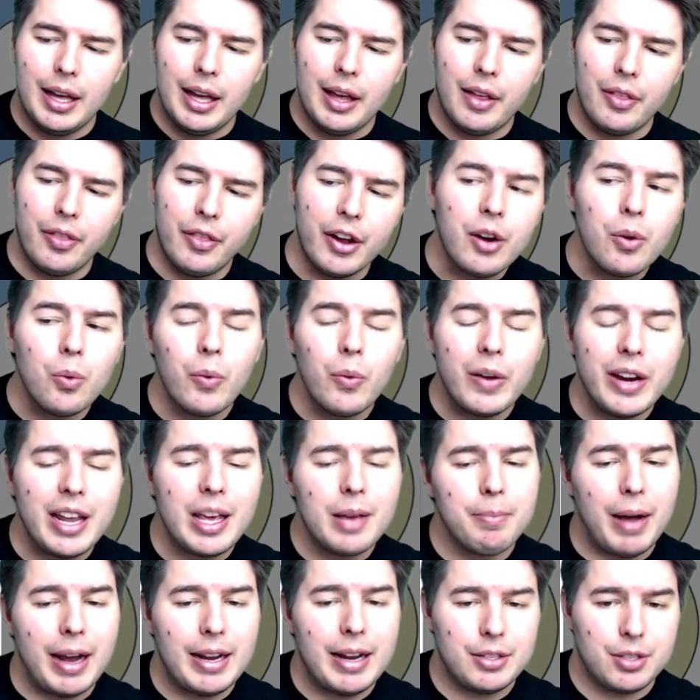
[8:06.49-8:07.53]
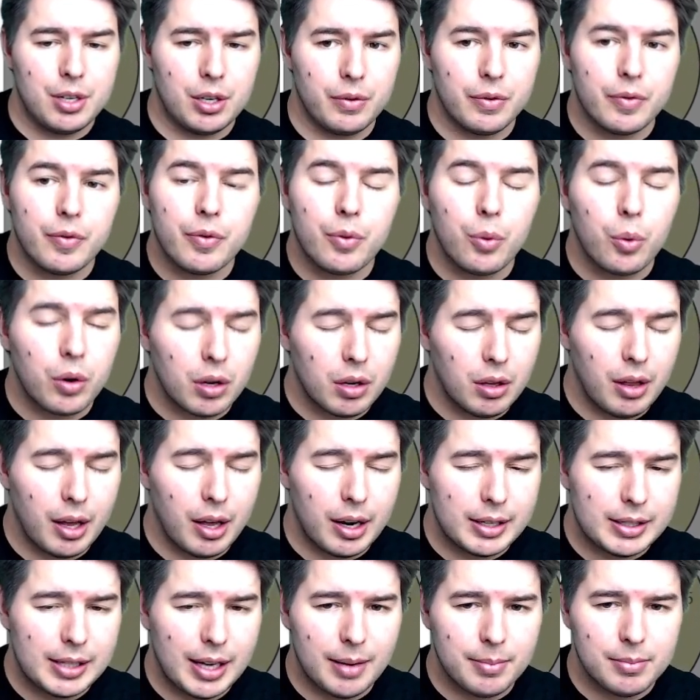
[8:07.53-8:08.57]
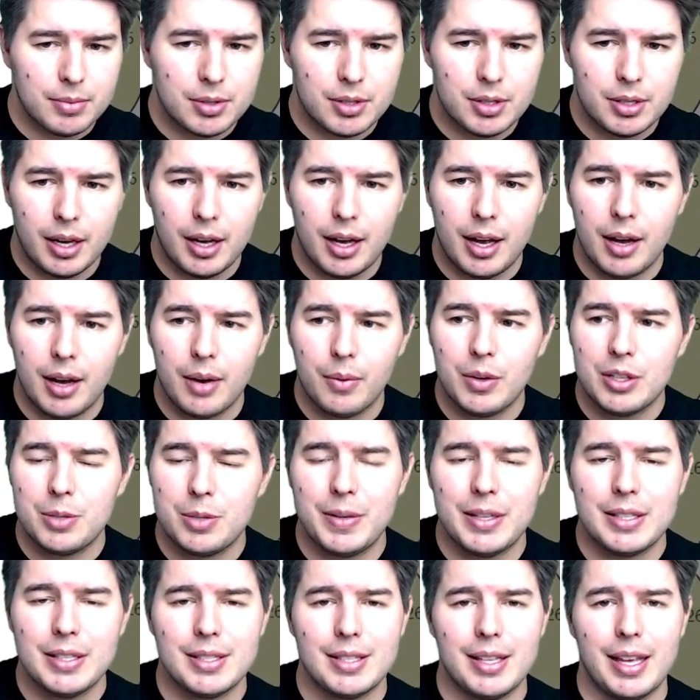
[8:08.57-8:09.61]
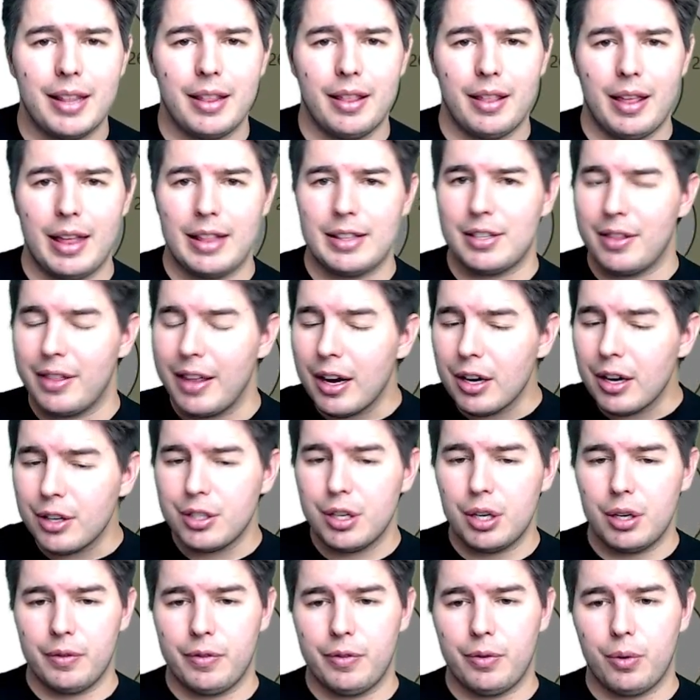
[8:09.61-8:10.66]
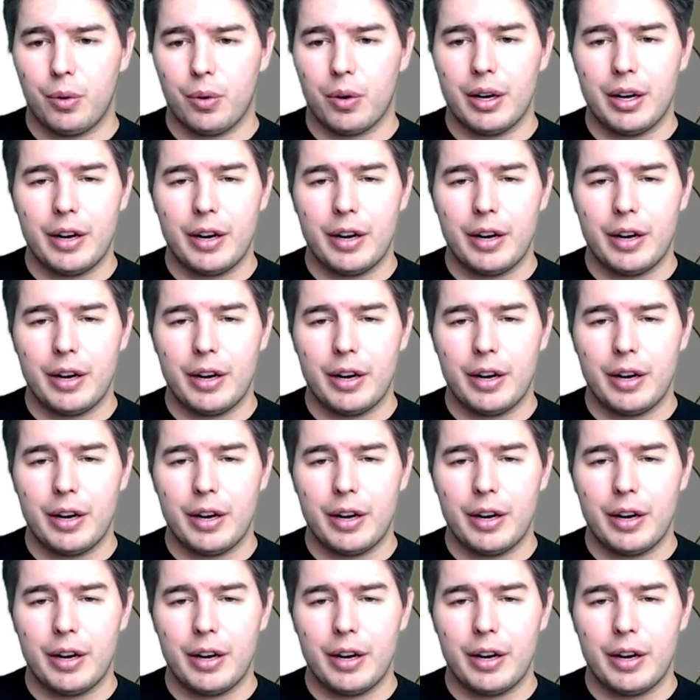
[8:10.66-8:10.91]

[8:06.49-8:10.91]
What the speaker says: They're winning by turn 4 a lot of times, which means that it's their turn 4.